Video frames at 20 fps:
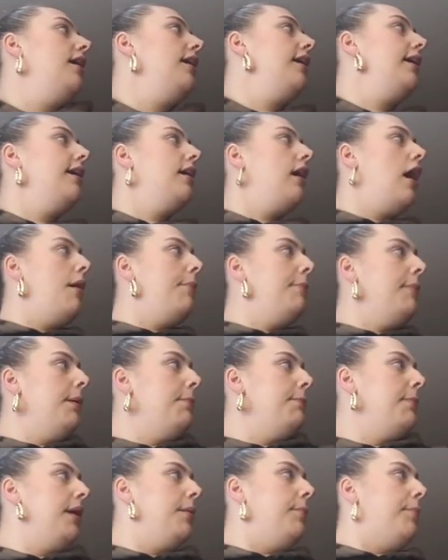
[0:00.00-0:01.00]
He called me
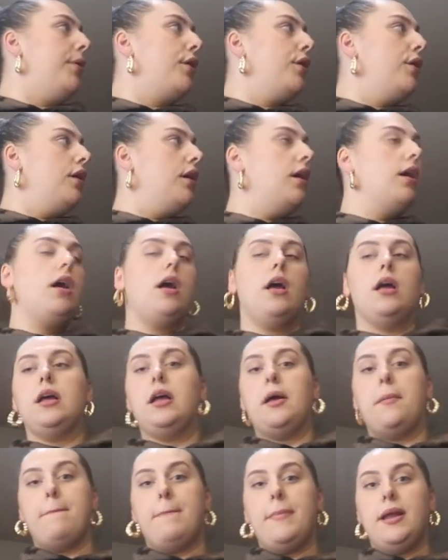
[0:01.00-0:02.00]
big prr.
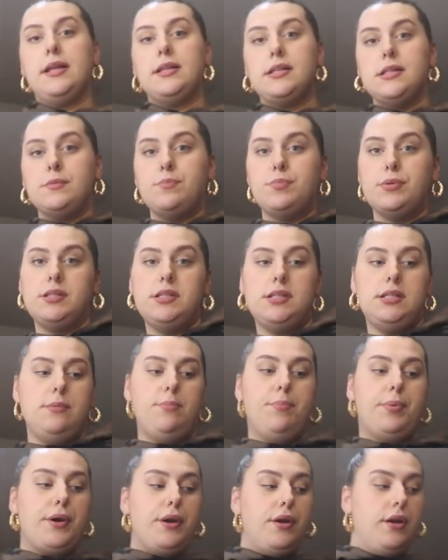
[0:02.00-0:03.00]
Can make this pussy
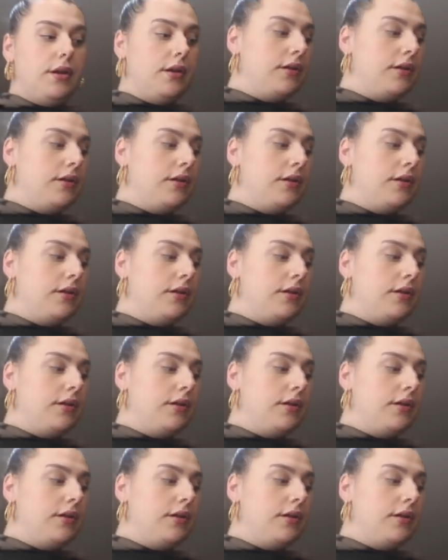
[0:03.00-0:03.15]
prr.